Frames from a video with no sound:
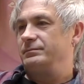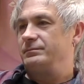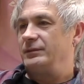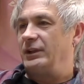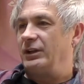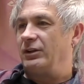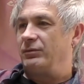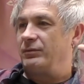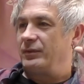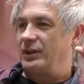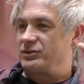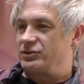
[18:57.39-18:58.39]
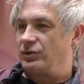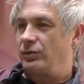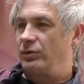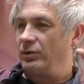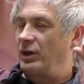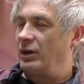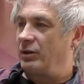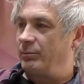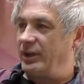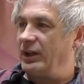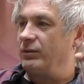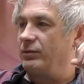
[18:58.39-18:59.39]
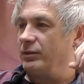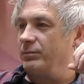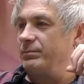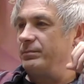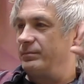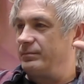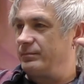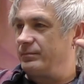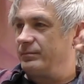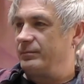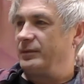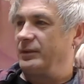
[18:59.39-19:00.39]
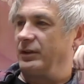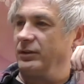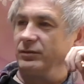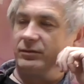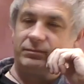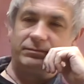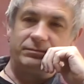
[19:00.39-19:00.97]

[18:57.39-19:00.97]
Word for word: you know, a soul R&B group who